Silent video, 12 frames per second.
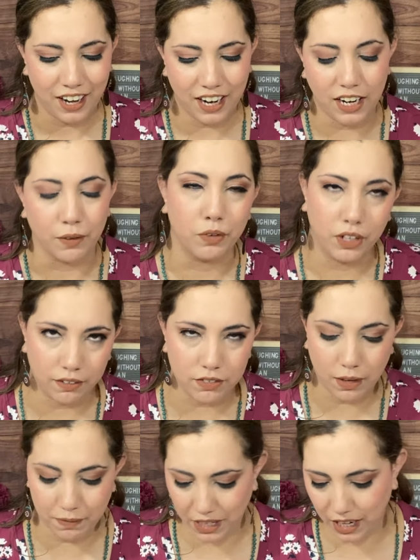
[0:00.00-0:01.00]
You know,
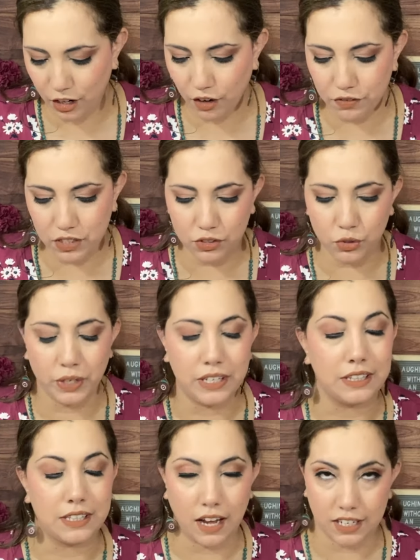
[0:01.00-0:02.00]
I love
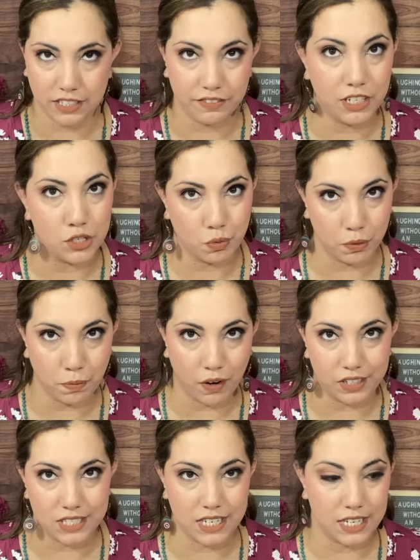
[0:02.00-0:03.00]
doing activities with
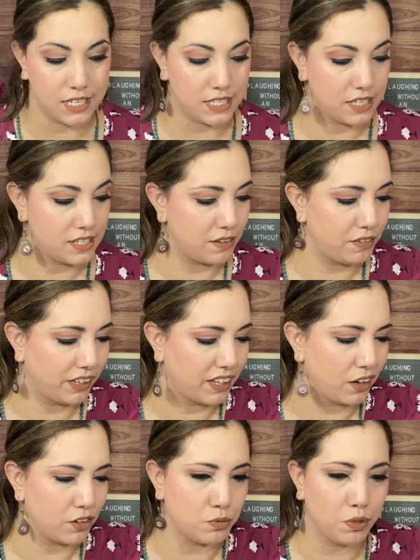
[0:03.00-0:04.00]
boxes and stuff like
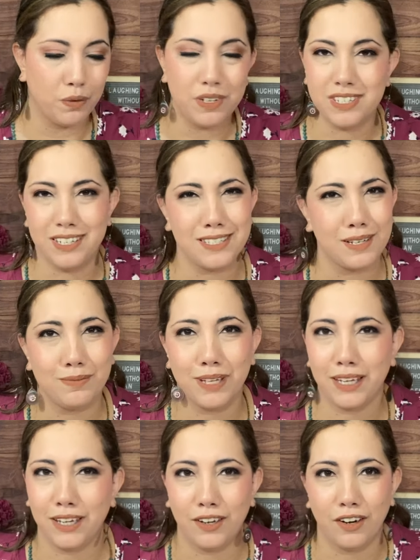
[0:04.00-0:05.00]
that, because we always need
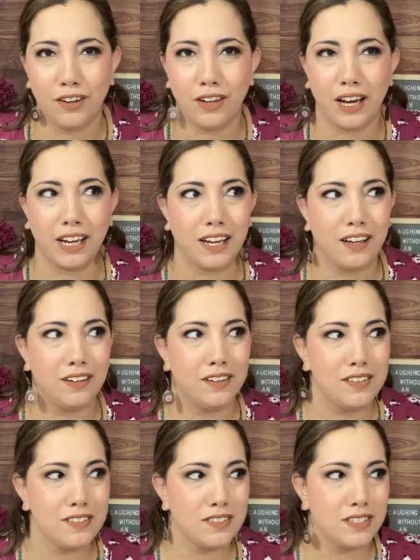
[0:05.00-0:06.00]
something, you know, like
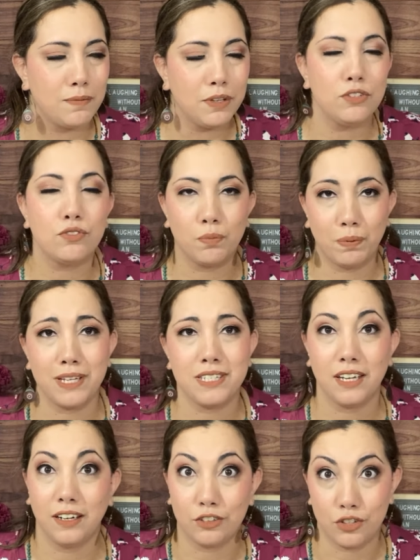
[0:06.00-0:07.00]
something to replace
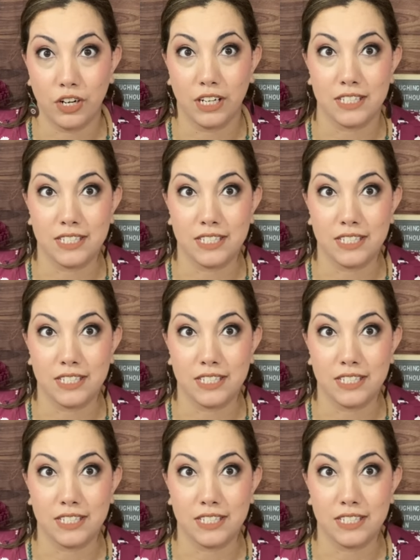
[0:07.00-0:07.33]
the electronics.